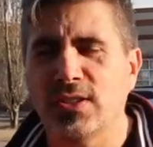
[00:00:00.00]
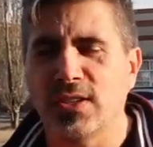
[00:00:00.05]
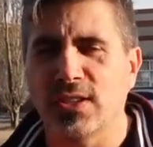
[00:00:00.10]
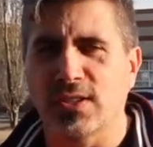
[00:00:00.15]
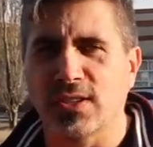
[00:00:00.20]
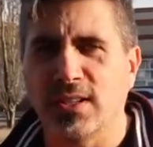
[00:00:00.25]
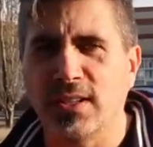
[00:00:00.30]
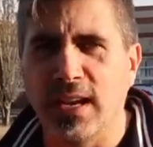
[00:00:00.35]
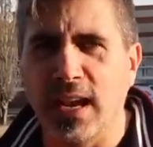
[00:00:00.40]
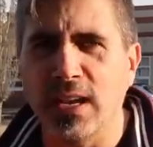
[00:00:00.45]

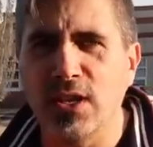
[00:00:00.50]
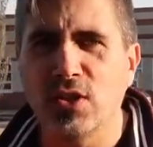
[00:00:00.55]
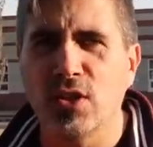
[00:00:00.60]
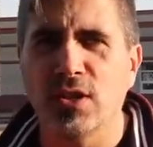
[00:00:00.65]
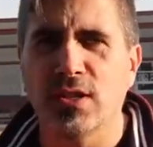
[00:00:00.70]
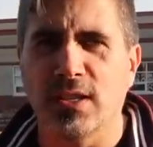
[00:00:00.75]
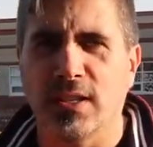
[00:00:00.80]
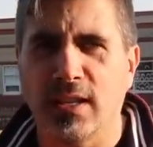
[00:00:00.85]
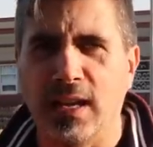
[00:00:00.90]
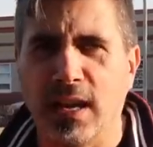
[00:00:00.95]

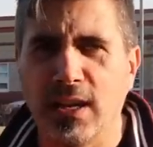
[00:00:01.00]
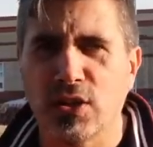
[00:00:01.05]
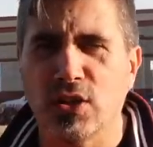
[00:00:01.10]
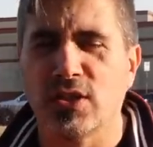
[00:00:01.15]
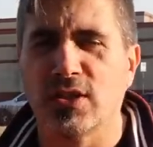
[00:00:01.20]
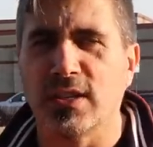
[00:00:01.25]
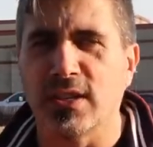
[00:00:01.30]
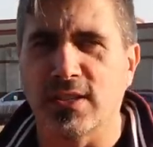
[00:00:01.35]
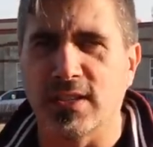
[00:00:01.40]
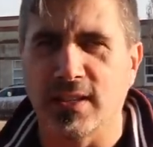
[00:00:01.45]
disengages,
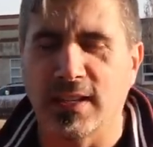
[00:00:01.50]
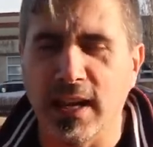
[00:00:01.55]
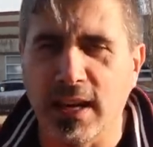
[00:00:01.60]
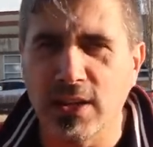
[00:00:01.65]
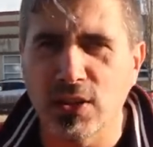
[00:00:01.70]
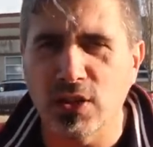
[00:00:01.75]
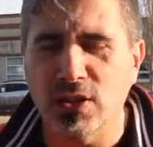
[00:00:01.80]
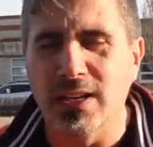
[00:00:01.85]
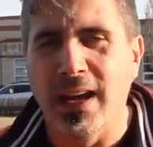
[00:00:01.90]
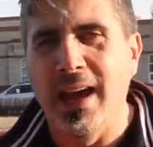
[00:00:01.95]
engages,
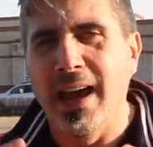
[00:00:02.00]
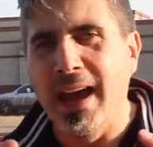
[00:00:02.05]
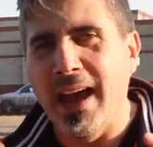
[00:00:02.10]
disengages,